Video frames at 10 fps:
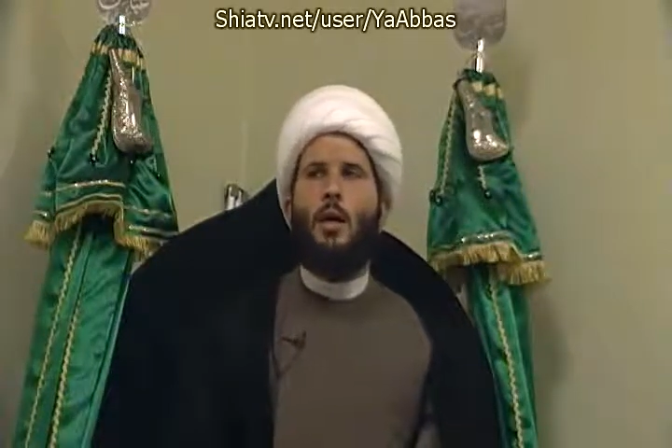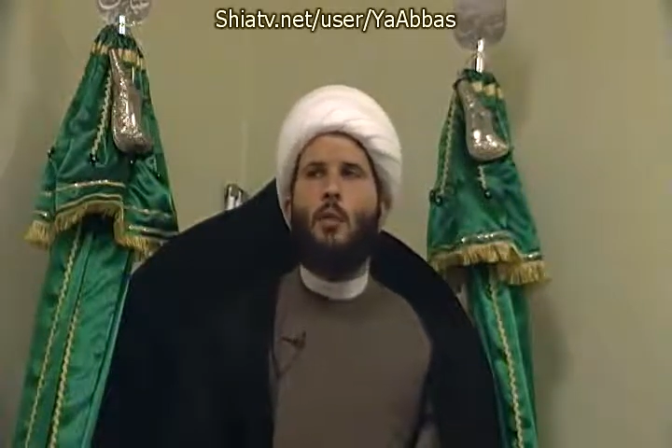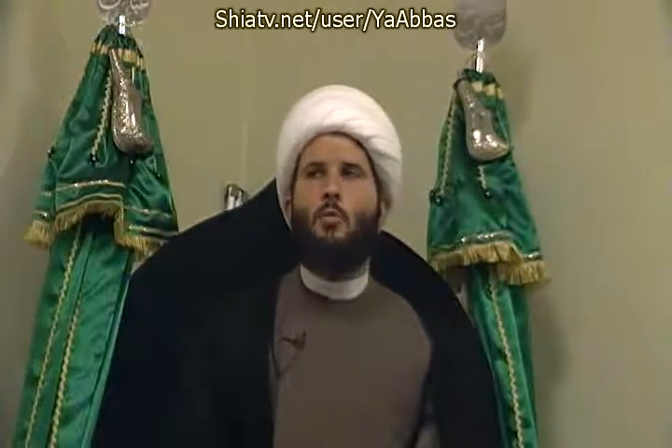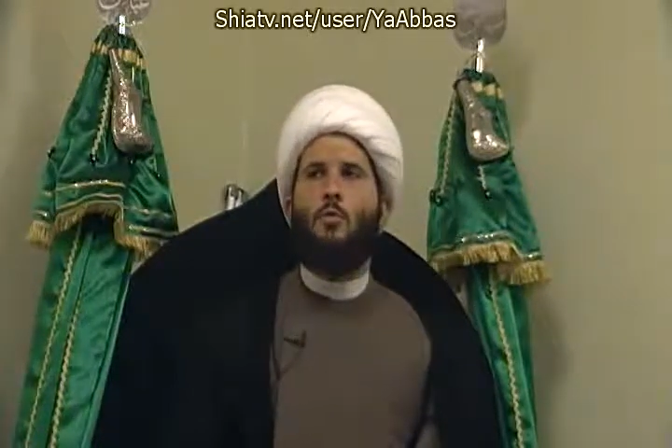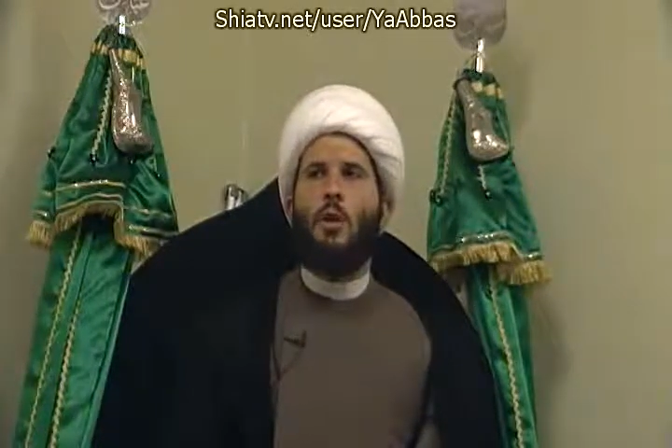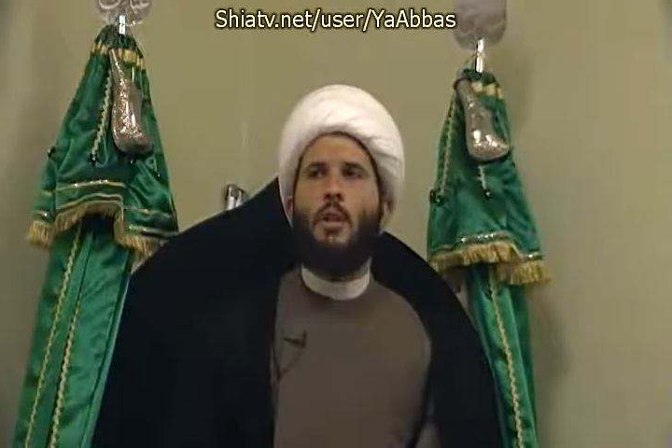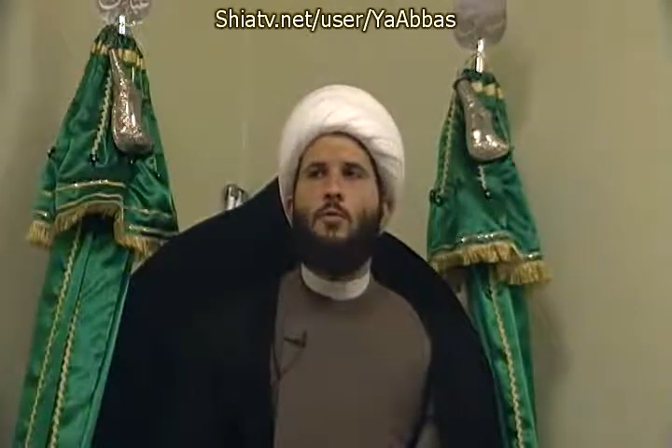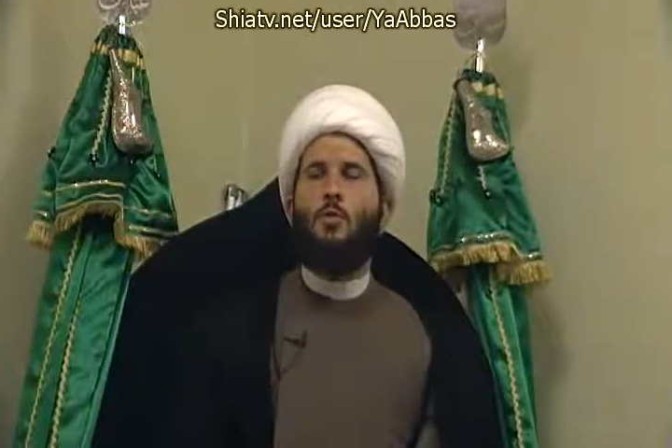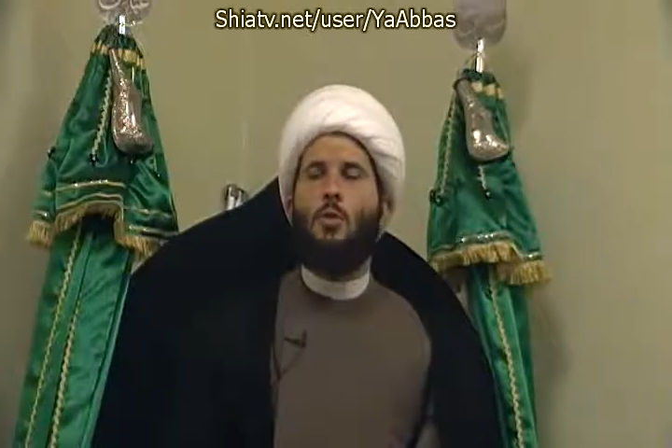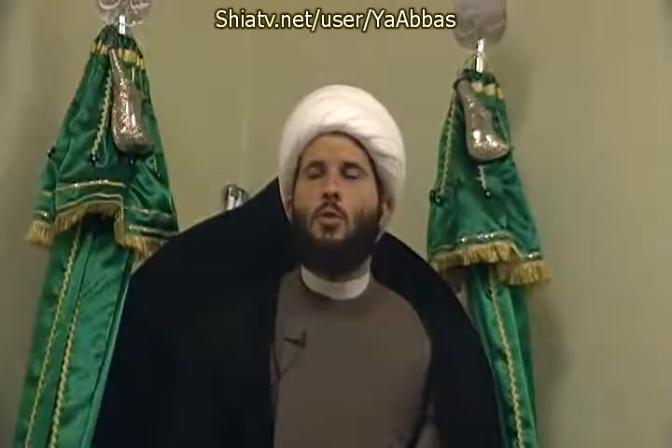ta'ala
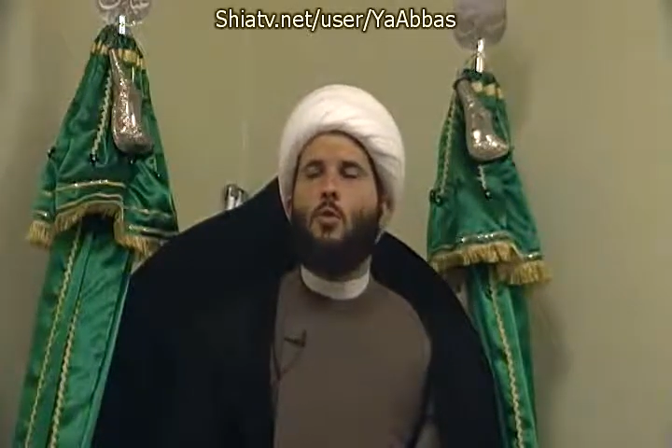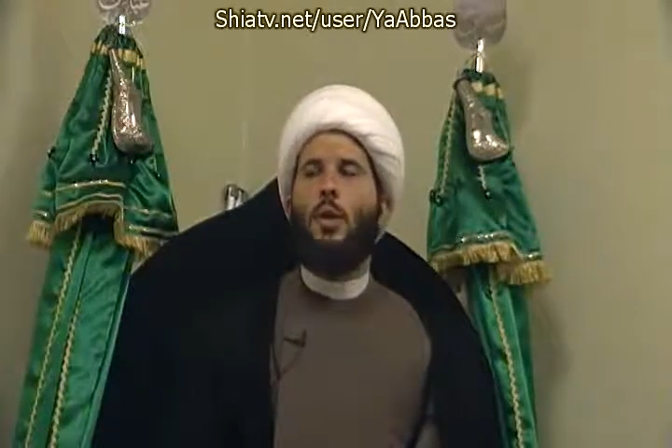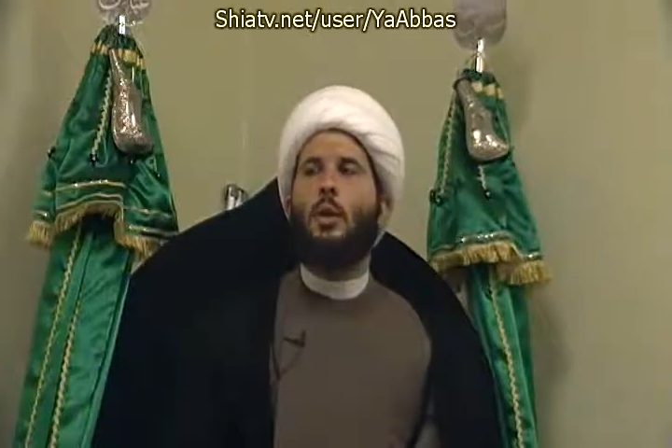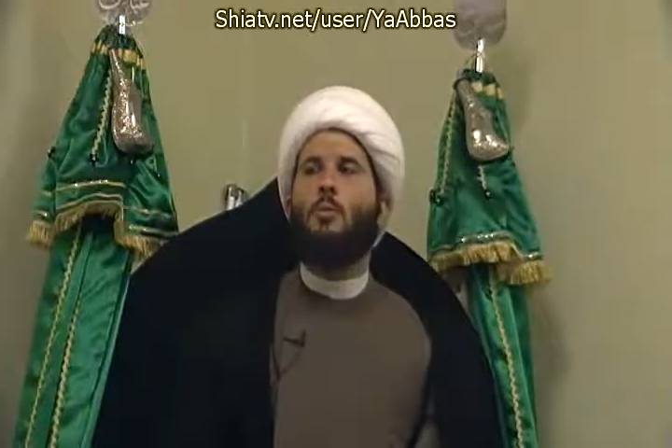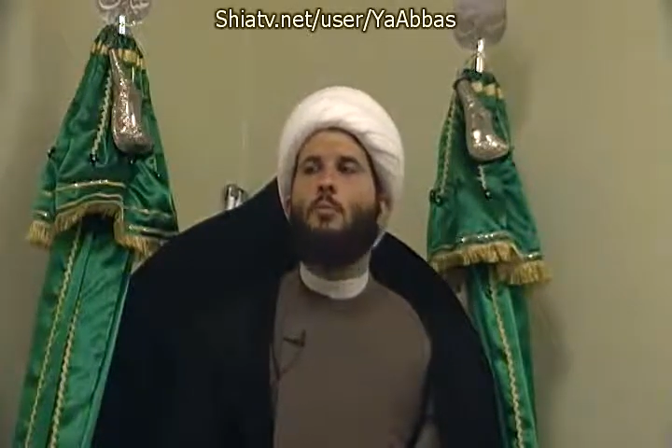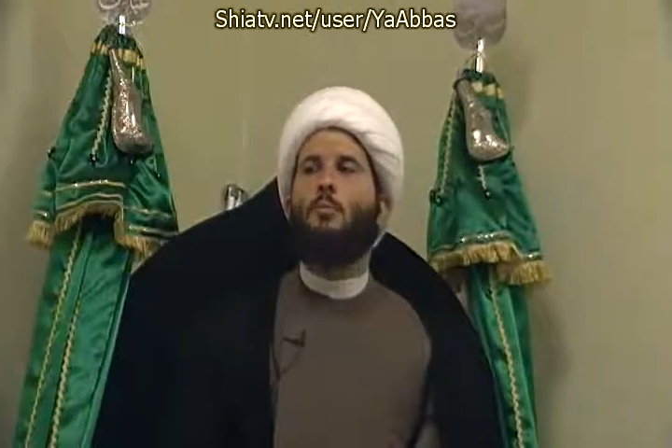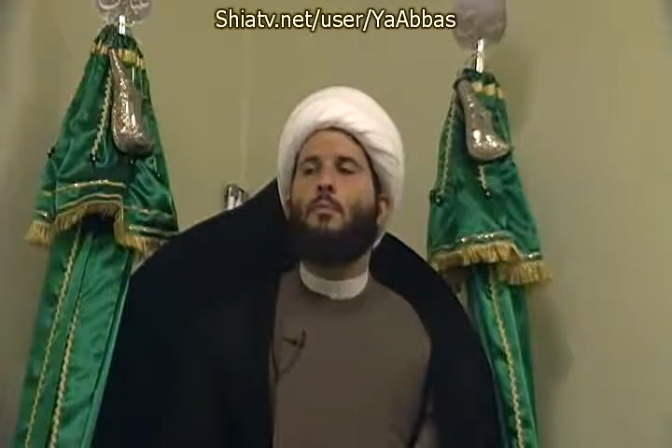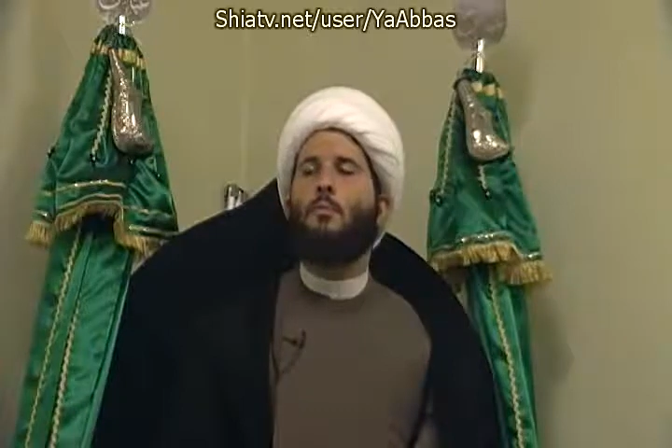provides for us so we can